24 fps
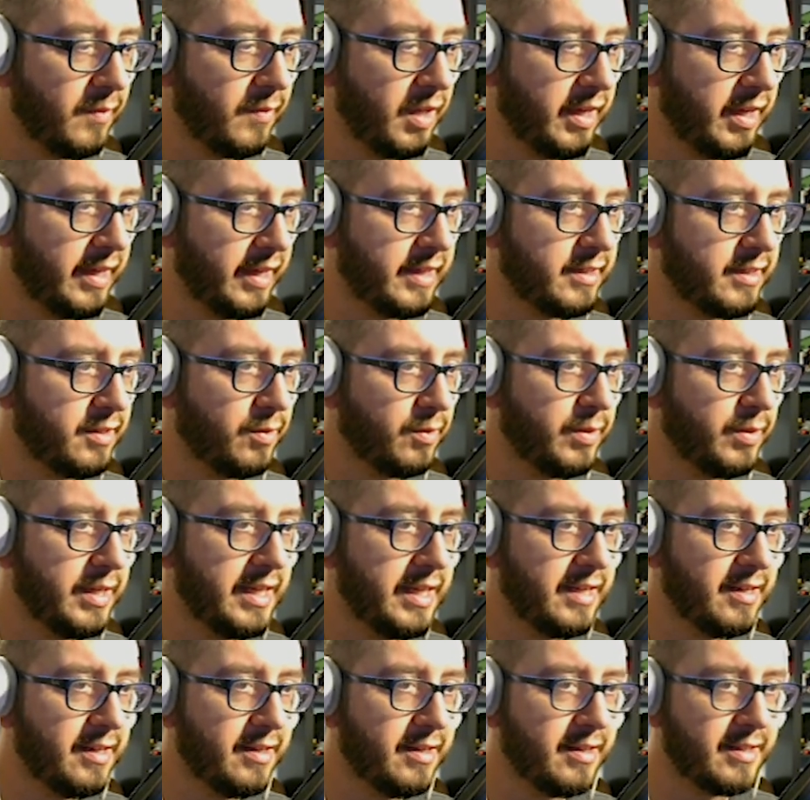Okay, so we
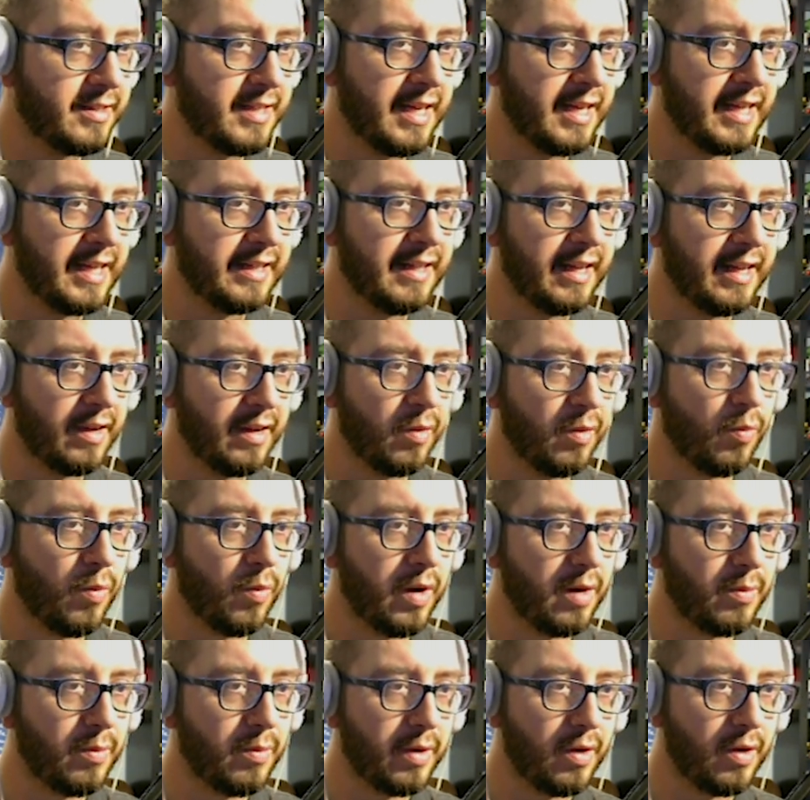need to decide like
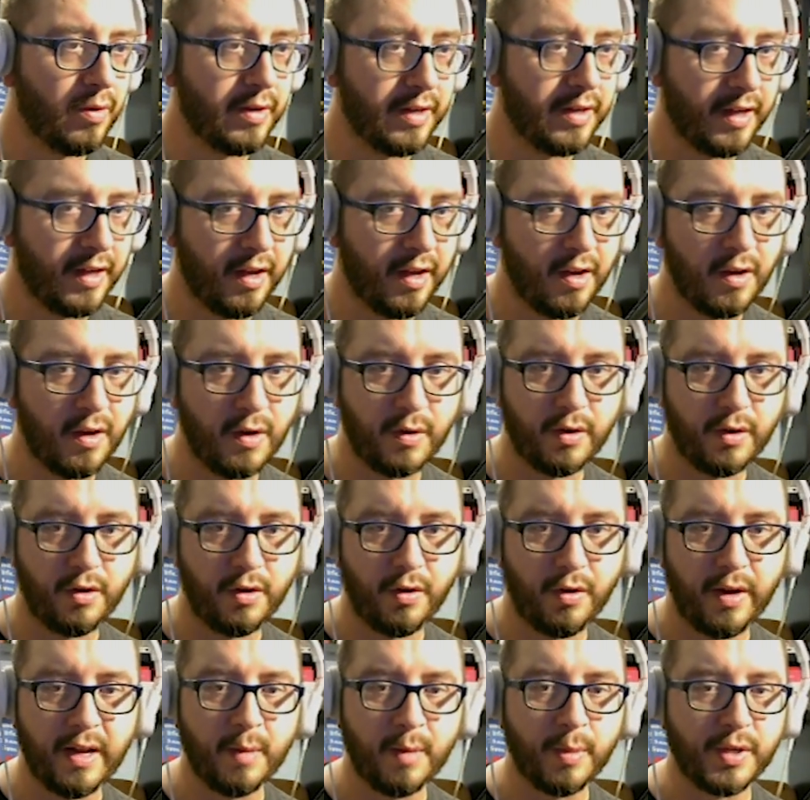where we're going to go and
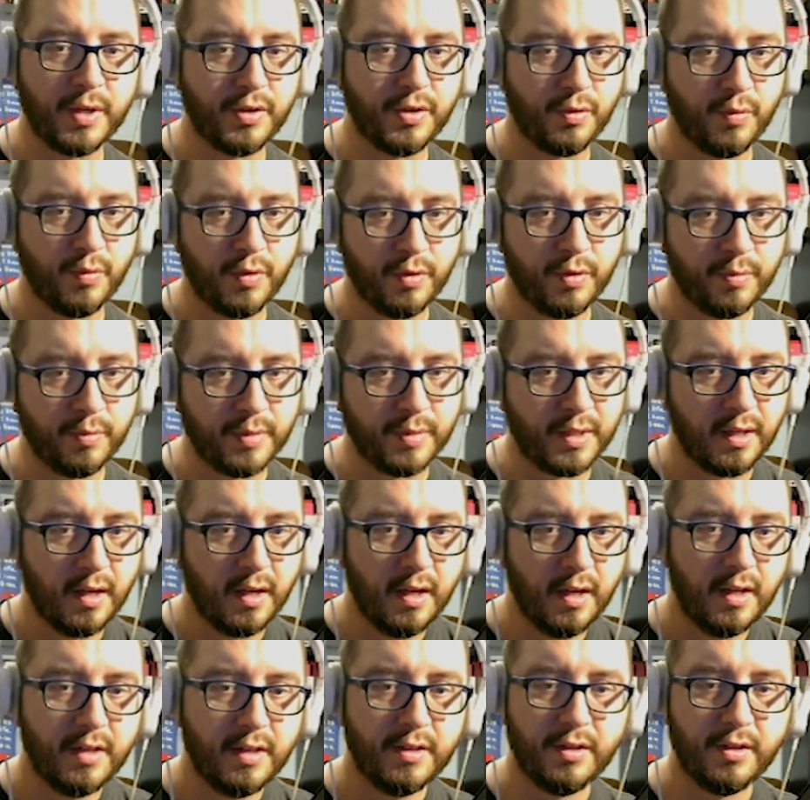create a bunch of rooms
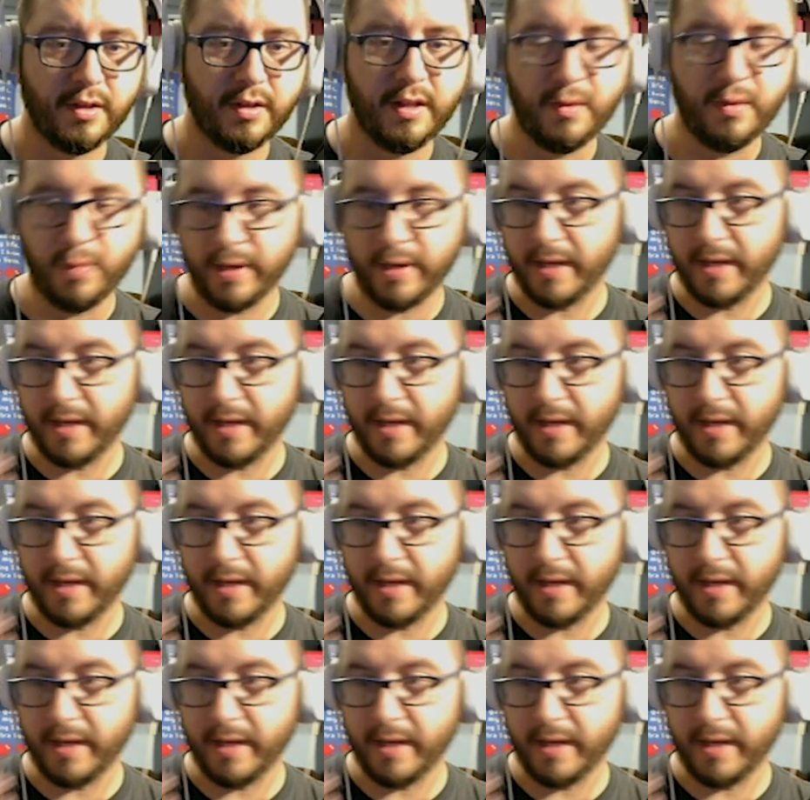so that we can